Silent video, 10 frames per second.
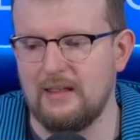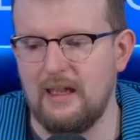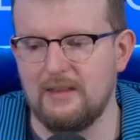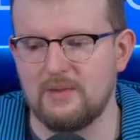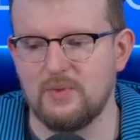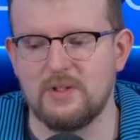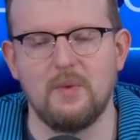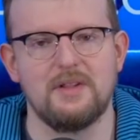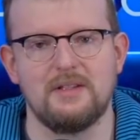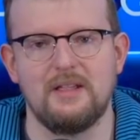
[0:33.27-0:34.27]
yeah, this was the
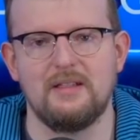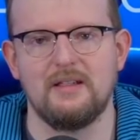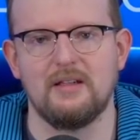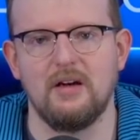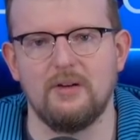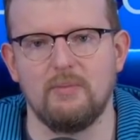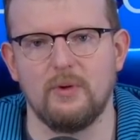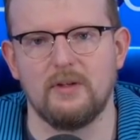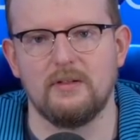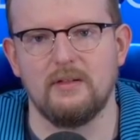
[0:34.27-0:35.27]
one that they did in
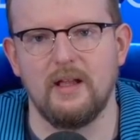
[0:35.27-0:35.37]
cardboard.